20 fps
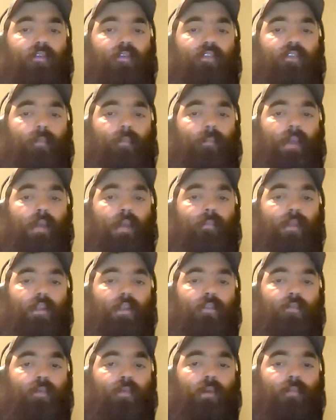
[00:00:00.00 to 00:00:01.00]
So maybe
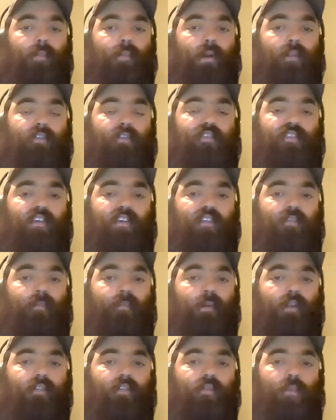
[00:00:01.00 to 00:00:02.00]
three months, six
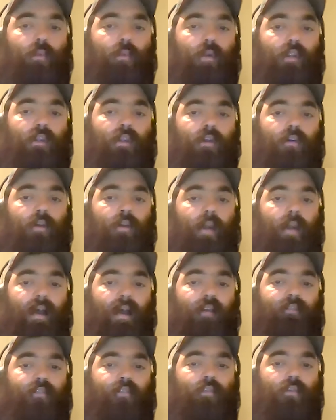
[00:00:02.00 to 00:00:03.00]
months, one year
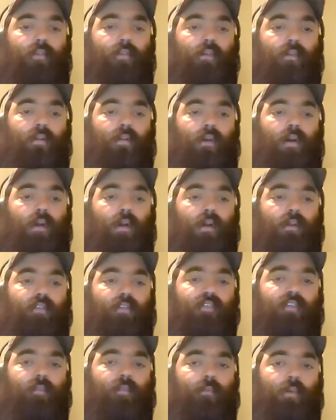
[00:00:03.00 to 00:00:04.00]
after uh,
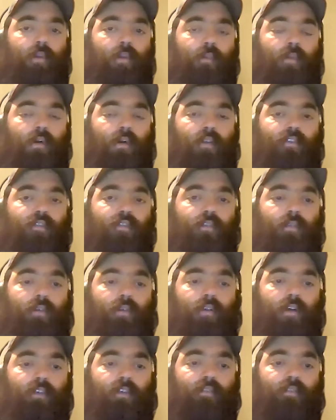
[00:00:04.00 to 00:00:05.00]
someone was your
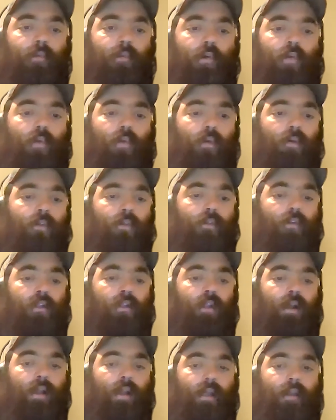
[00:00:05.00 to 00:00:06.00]
customer or your
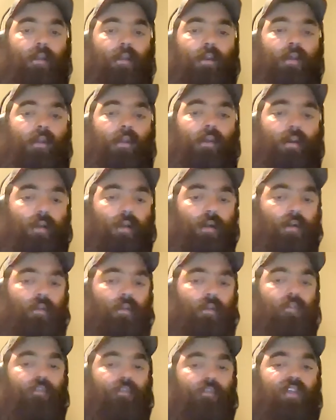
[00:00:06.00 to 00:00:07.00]
client, uh,
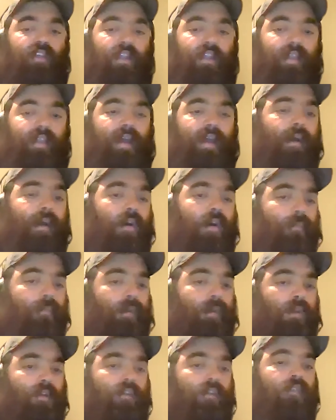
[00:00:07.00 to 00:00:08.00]
you send that out
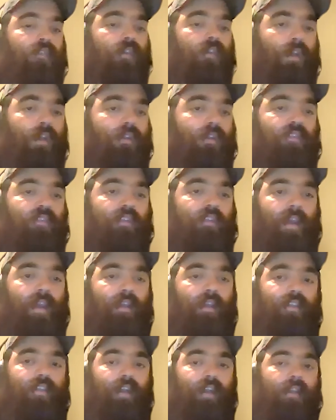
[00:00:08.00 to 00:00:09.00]
because
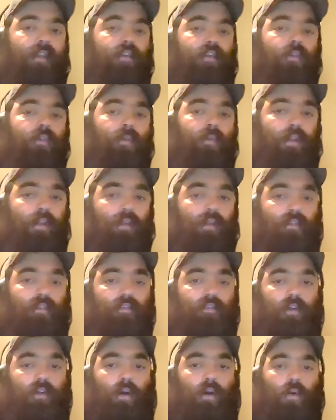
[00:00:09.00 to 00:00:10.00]
saying thank you
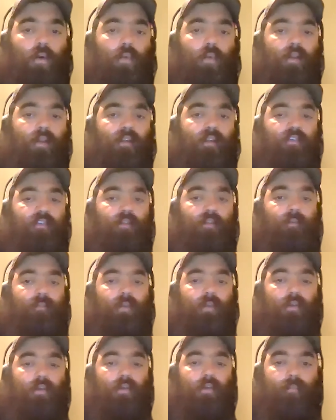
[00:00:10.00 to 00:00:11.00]
is always
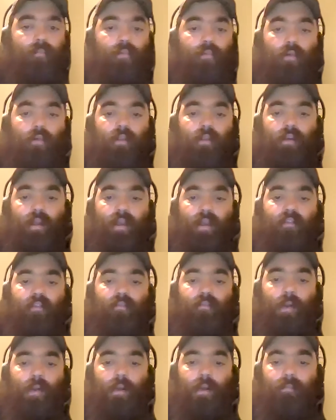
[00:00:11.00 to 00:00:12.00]
very important,
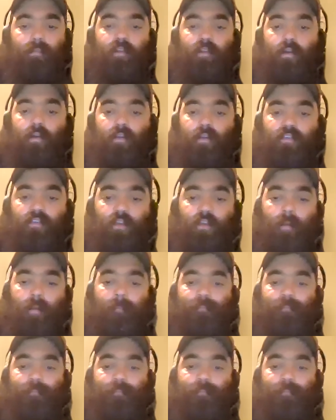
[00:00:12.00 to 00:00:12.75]
as mom taught us.